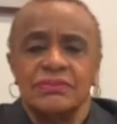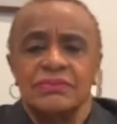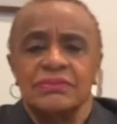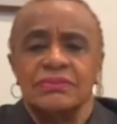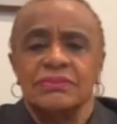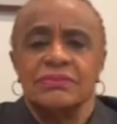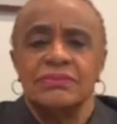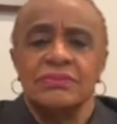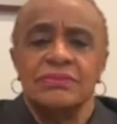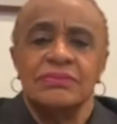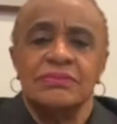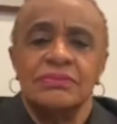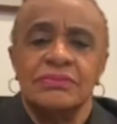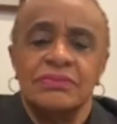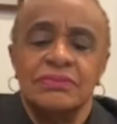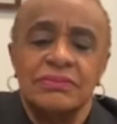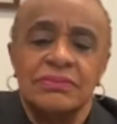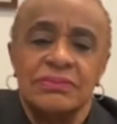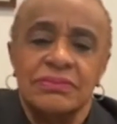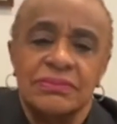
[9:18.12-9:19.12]

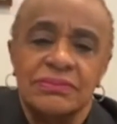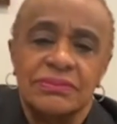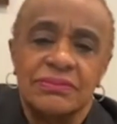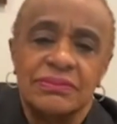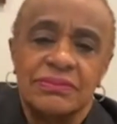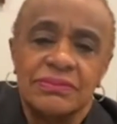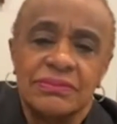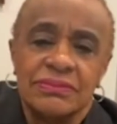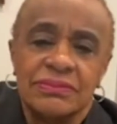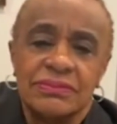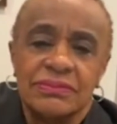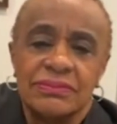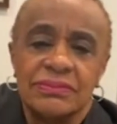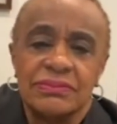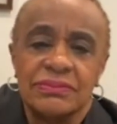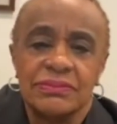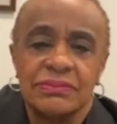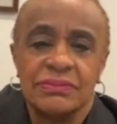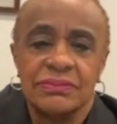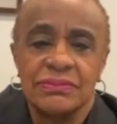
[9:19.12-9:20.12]

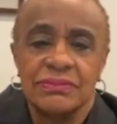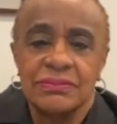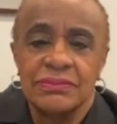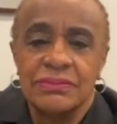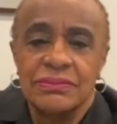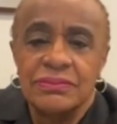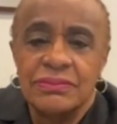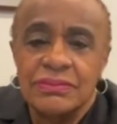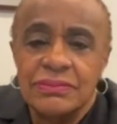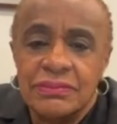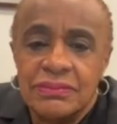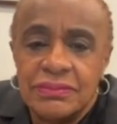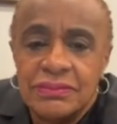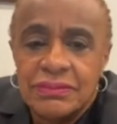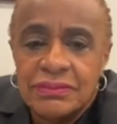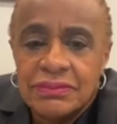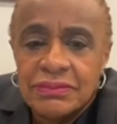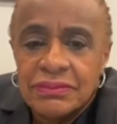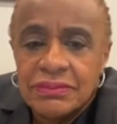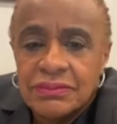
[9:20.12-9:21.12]

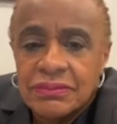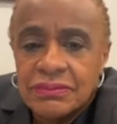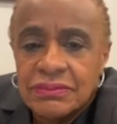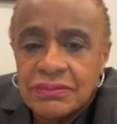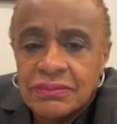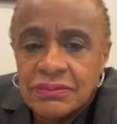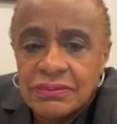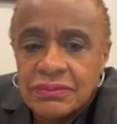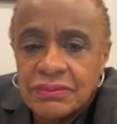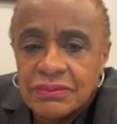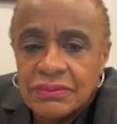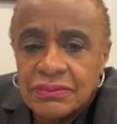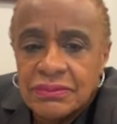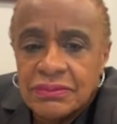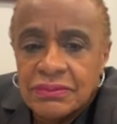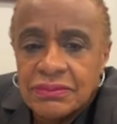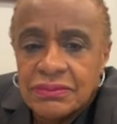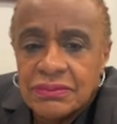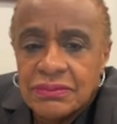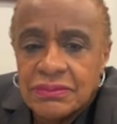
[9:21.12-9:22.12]

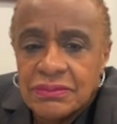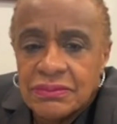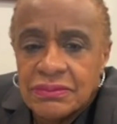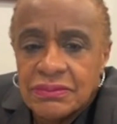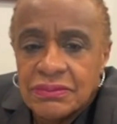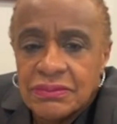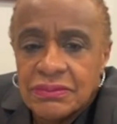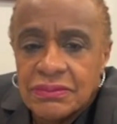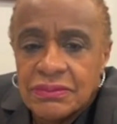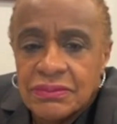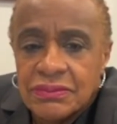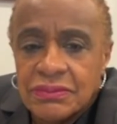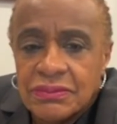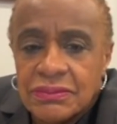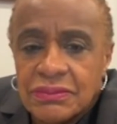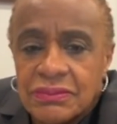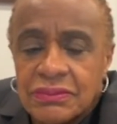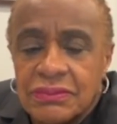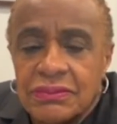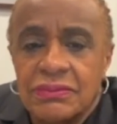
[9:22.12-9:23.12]

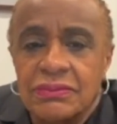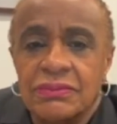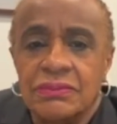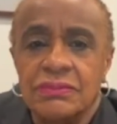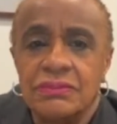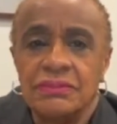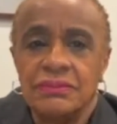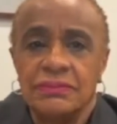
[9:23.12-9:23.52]
This person isn't speaking.